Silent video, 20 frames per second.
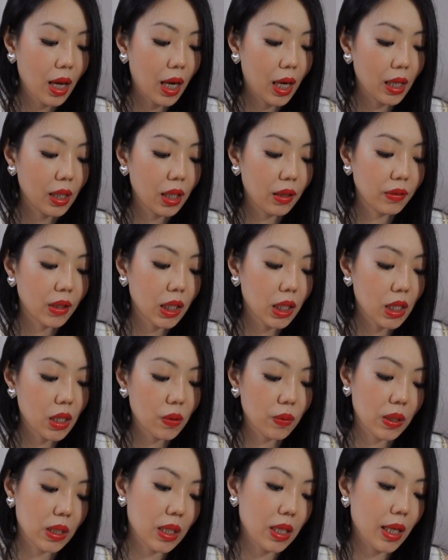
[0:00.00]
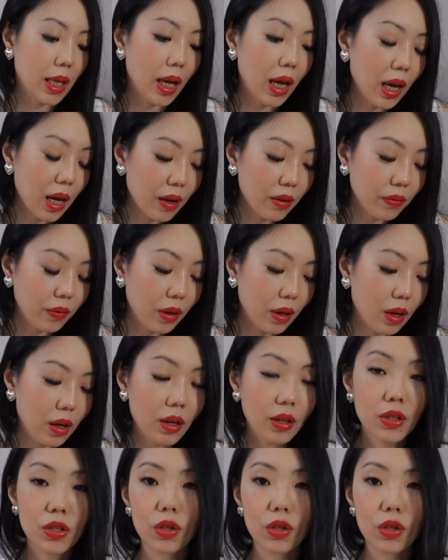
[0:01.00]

I love that this one is caviar,